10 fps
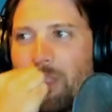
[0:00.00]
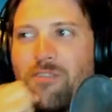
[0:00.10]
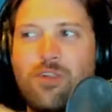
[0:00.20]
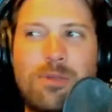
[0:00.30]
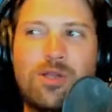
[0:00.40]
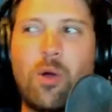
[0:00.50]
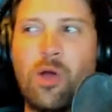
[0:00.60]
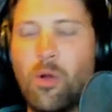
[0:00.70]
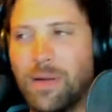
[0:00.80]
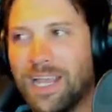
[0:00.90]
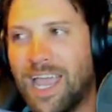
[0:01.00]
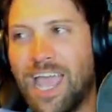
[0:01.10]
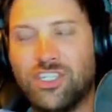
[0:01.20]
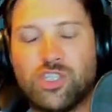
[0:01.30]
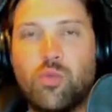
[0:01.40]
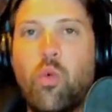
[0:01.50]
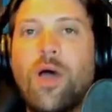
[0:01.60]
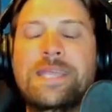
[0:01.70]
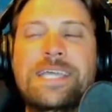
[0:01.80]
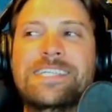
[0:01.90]
from a door opening, and just
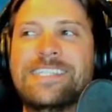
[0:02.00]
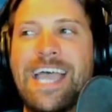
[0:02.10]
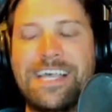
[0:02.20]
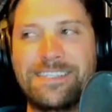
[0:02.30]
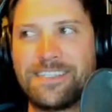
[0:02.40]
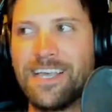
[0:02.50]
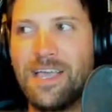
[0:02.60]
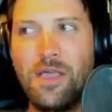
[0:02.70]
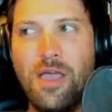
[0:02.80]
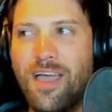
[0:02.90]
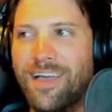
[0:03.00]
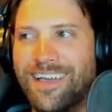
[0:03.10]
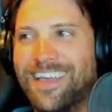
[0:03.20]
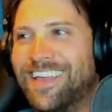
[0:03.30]
what he says. I